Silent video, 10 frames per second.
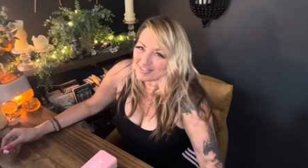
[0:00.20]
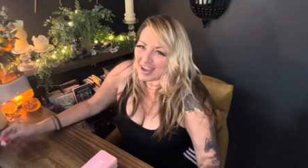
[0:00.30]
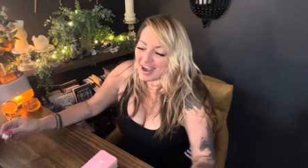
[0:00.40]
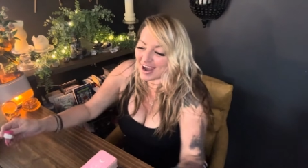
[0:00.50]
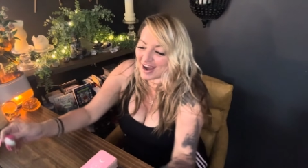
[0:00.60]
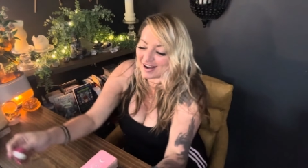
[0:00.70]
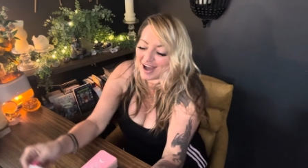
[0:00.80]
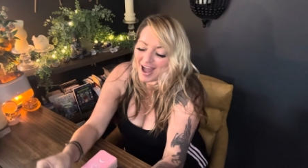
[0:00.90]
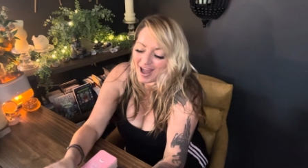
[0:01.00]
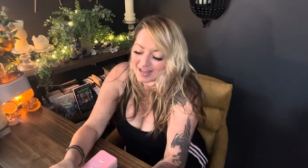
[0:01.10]
there,
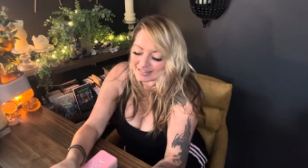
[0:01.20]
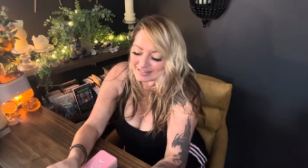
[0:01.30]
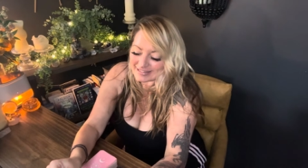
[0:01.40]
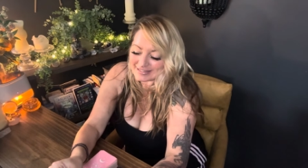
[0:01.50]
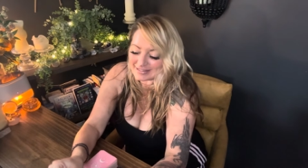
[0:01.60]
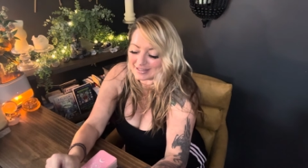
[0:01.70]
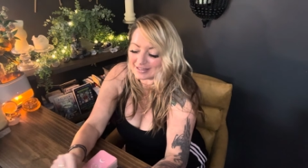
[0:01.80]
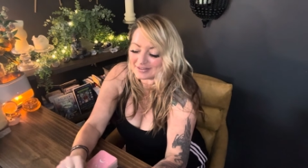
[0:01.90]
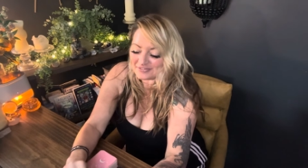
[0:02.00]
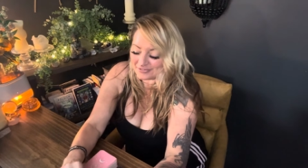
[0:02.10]
hot
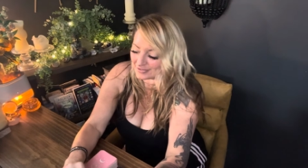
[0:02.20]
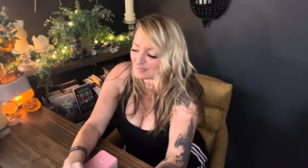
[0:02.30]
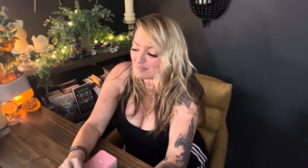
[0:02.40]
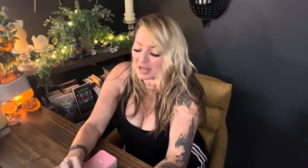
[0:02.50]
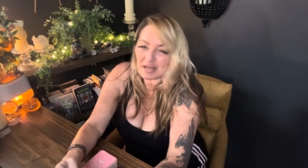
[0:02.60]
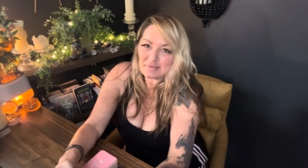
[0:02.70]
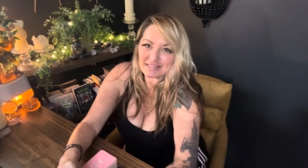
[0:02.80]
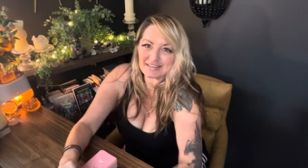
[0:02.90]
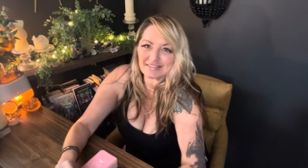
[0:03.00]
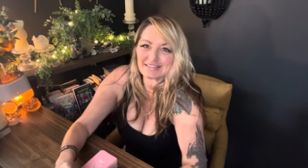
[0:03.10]
stiff. My name is
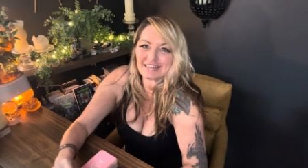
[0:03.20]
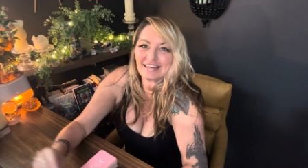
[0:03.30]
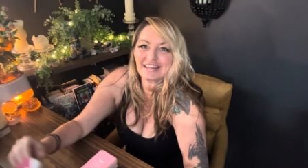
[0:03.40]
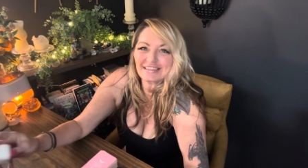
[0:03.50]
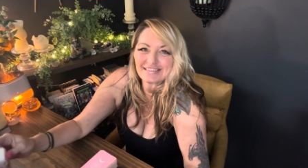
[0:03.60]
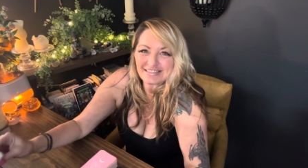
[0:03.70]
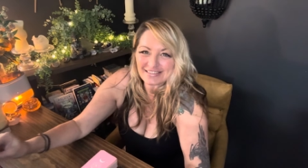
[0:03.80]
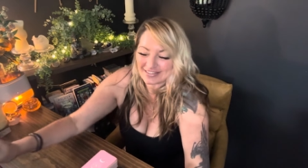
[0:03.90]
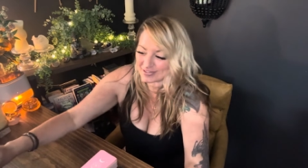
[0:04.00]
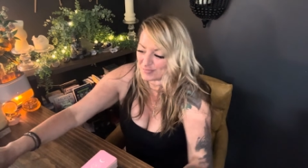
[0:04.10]
Dusty and this is
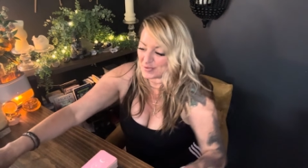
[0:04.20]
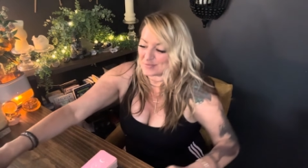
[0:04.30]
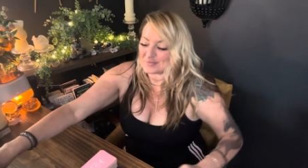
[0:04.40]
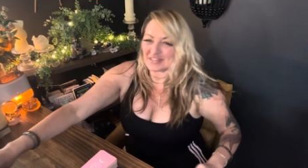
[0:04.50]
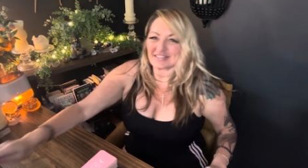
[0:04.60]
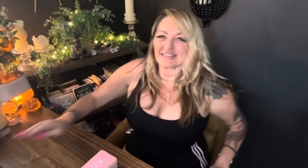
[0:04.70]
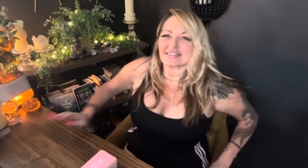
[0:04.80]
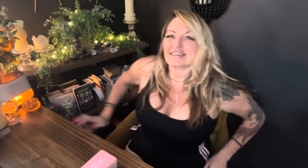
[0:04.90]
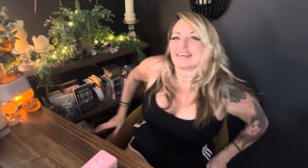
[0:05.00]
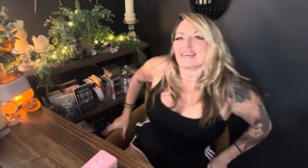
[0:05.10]
the Scorpio Priestess.
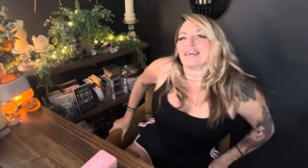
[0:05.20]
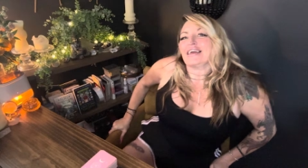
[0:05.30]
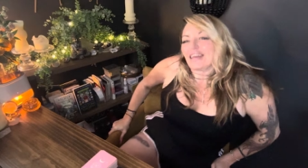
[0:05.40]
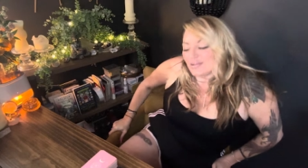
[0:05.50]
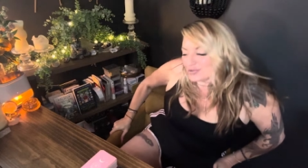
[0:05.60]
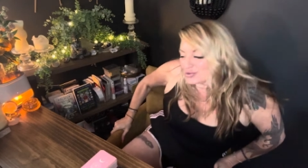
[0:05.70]
If you